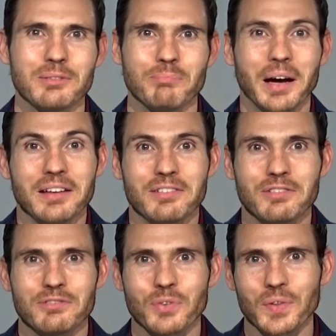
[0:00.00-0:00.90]
But
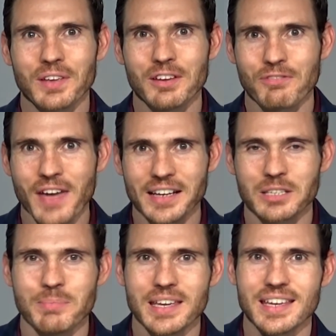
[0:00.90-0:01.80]
for the effect
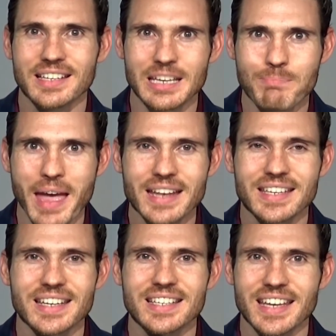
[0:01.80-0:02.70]
to be
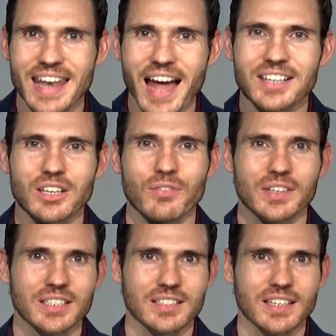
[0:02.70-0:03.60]
dependent and not
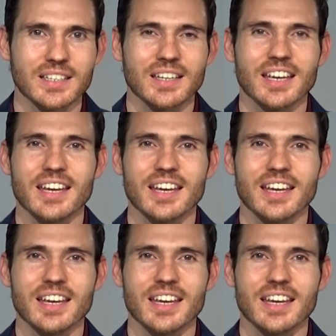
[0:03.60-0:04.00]
self-existent,